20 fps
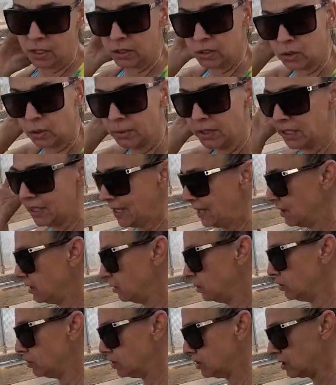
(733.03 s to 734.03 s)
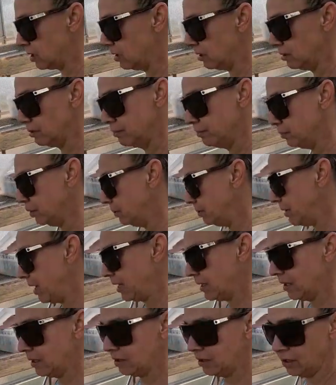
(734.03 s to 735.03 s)
So I'm going to get those put
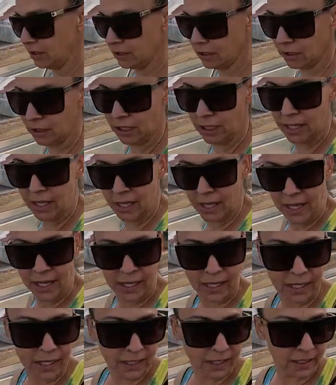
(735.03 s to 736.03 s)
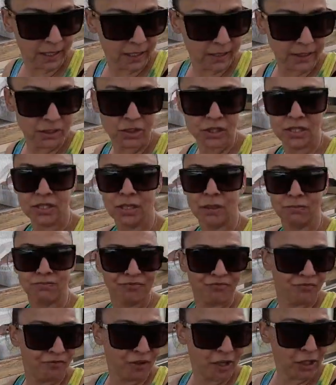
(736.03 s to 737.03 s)
back in here and just
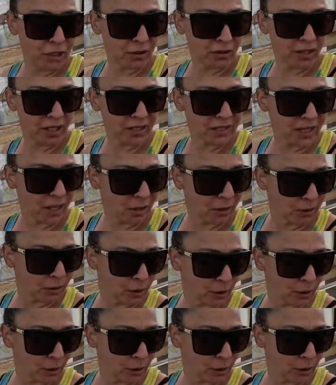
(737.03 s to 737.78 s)
figure things out a